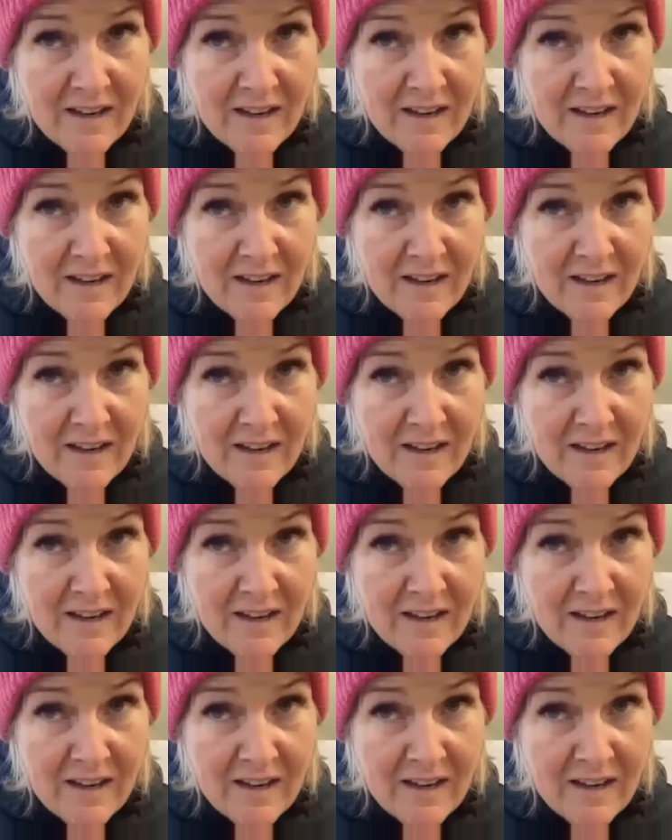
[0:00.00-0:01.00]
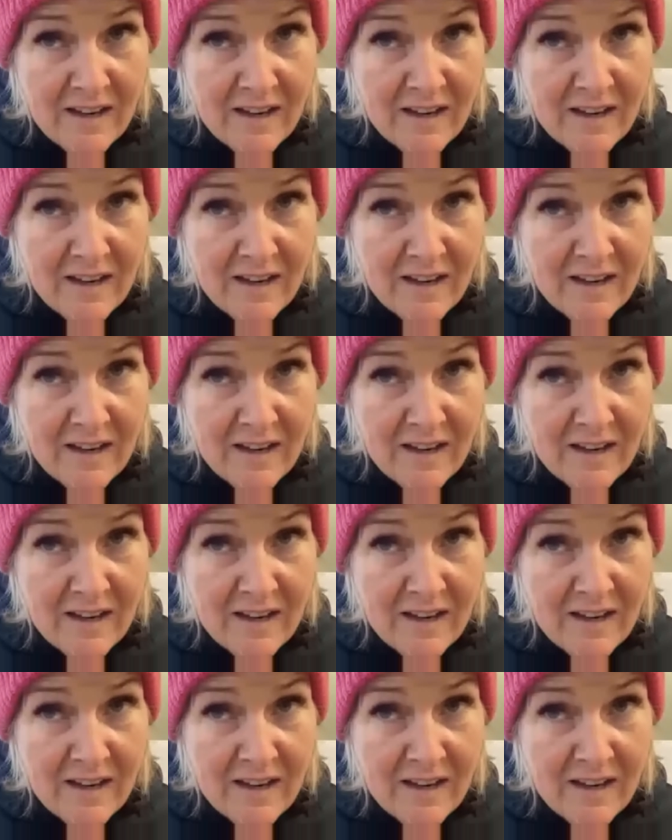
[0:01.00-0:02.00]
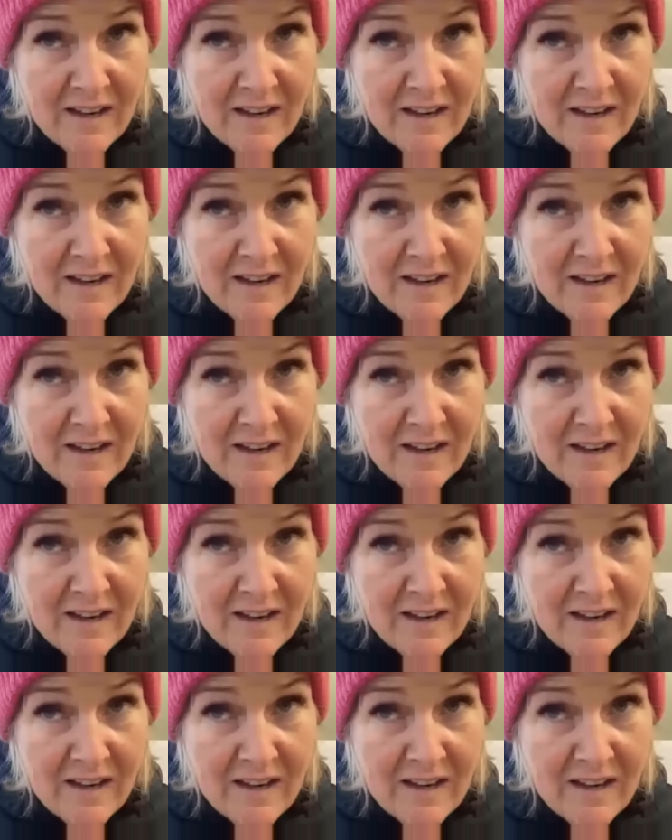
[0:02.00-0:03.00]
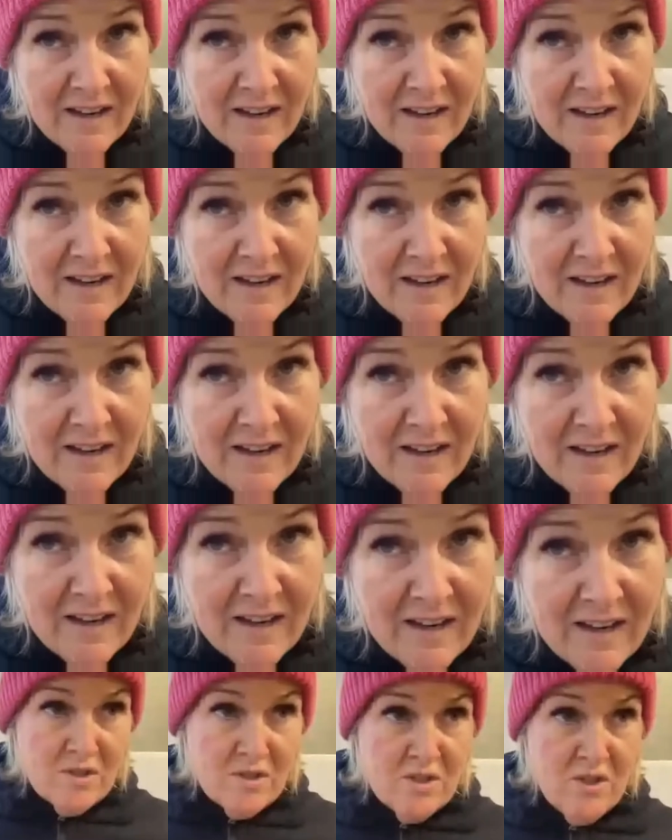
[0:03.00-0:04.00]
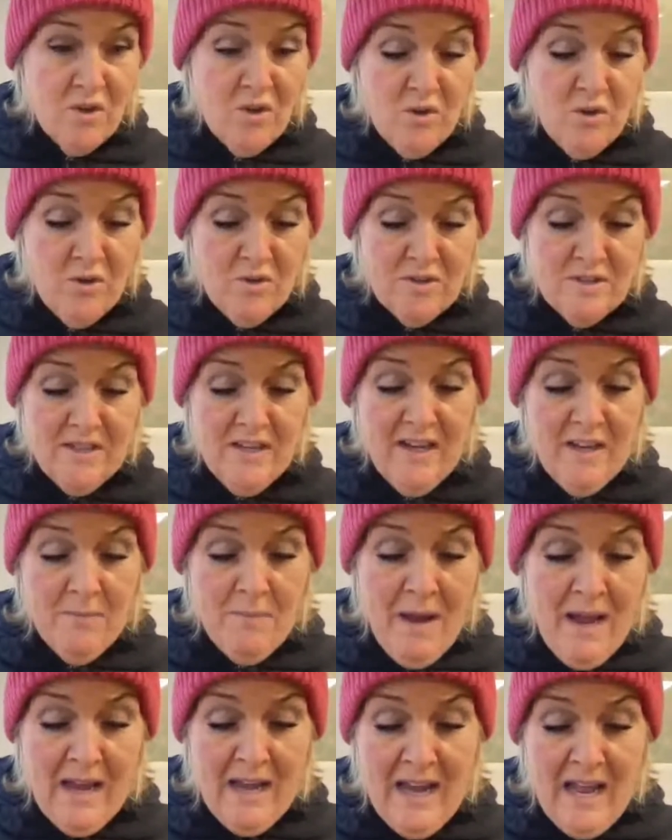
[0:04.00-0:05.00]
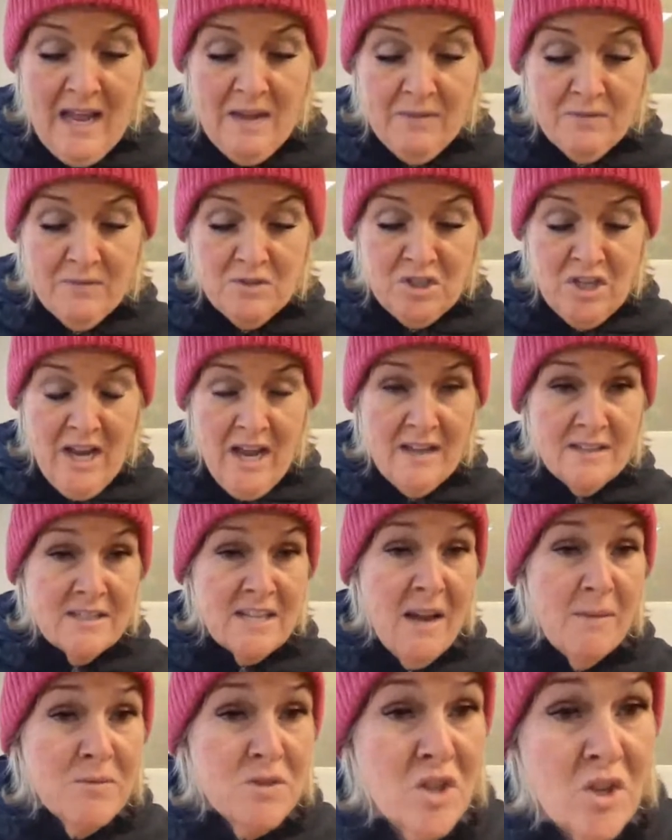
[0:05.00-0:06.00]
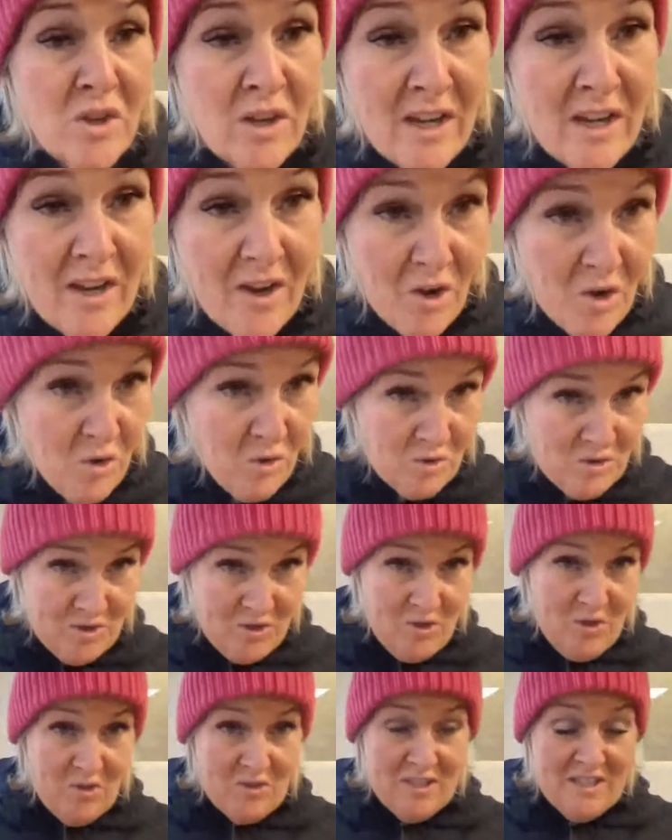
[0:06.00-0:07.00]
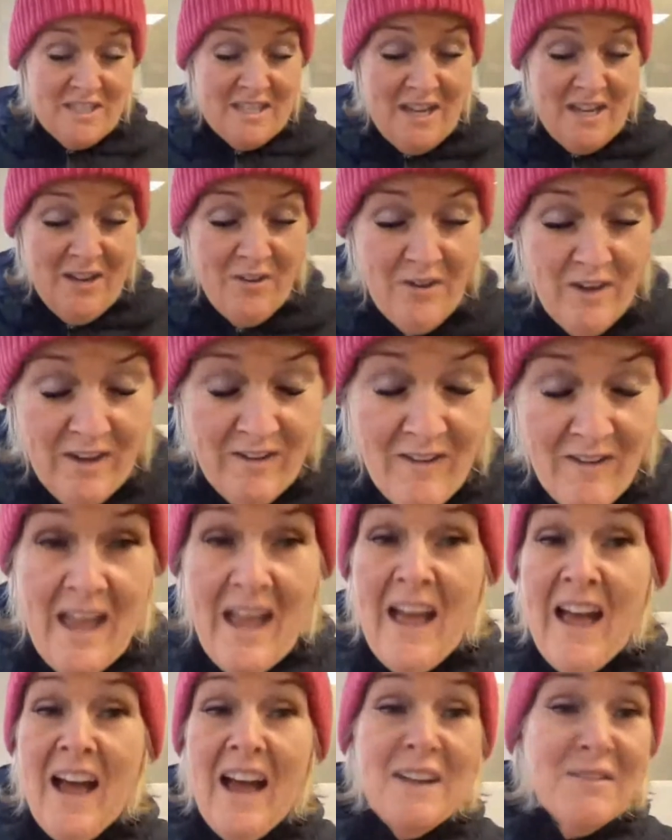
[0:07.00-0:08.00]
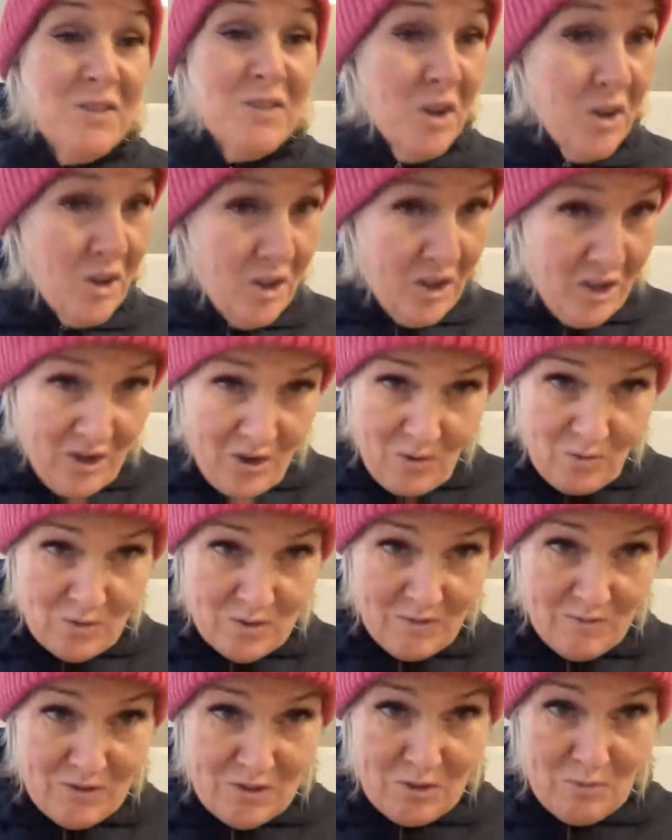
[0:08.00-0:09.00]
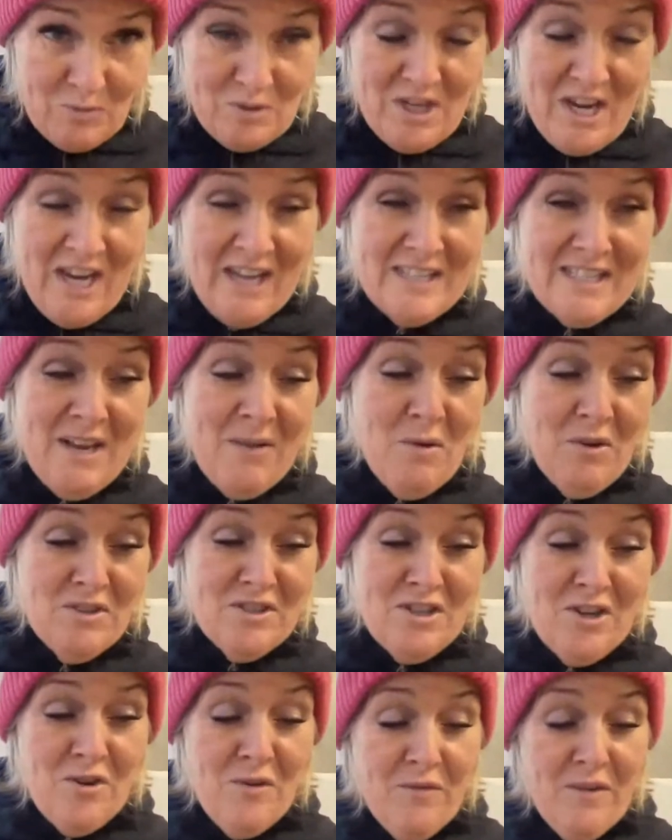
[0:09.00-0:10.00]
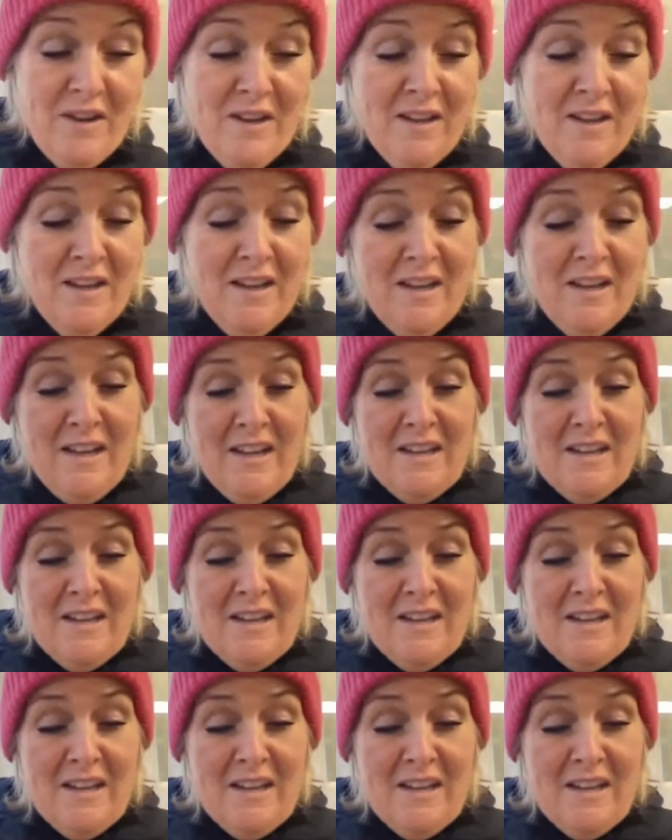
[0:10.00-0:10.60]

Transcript: Because doing it well now, then don't. But we're not even just going to be talking about. We're going to be talking about all sorts in my live chats. Absolutely all sorts. I tell you, I've got loads of subjects I want to cover.